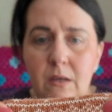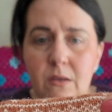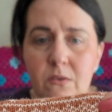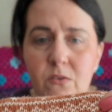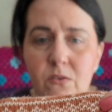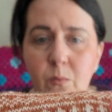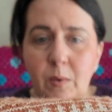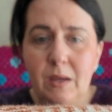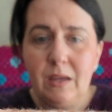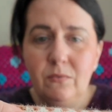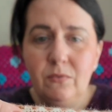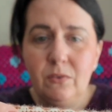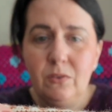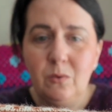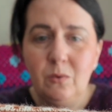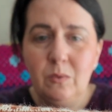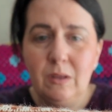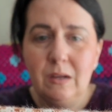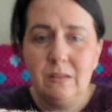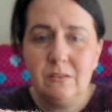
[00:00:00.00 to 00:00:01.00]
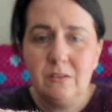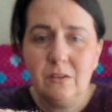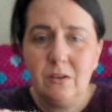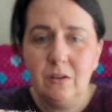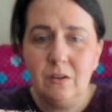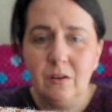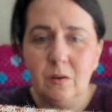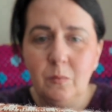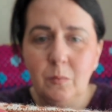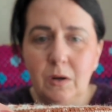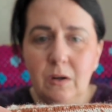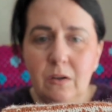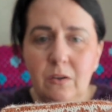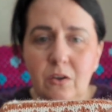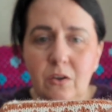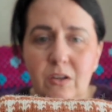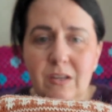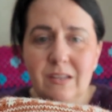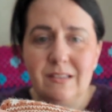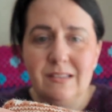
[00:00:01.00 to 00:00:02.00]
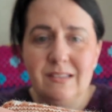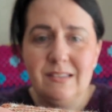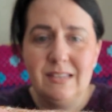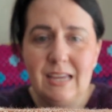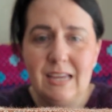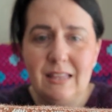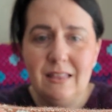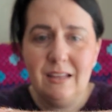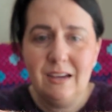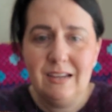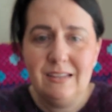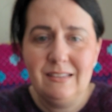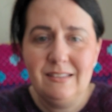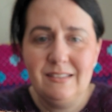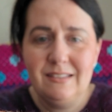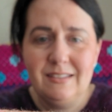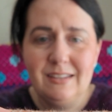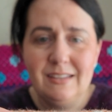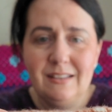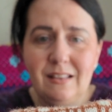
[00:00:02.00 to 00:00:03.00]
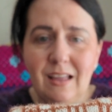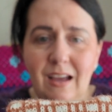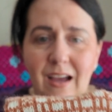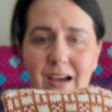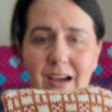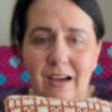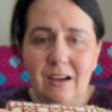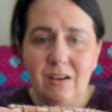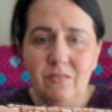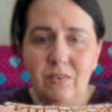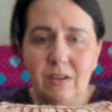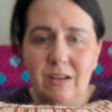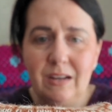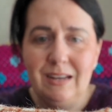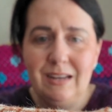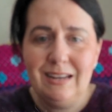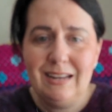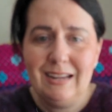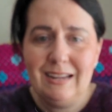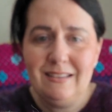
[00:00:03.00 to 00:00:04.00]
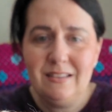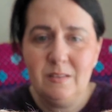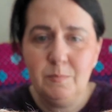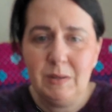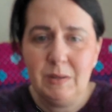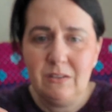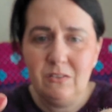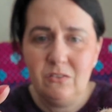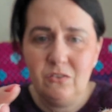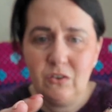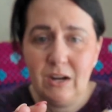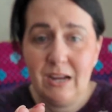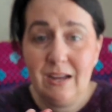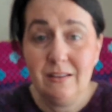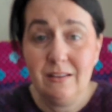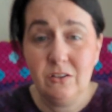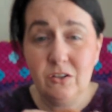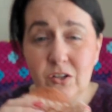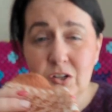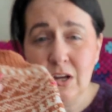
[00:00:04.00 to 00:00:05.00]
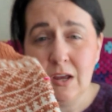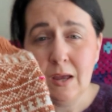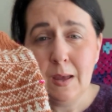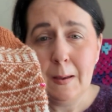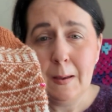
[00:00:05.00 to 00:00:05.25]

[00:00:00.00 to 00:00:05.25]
so even though that's colour work, you can see that I still have a nice bit of stretch,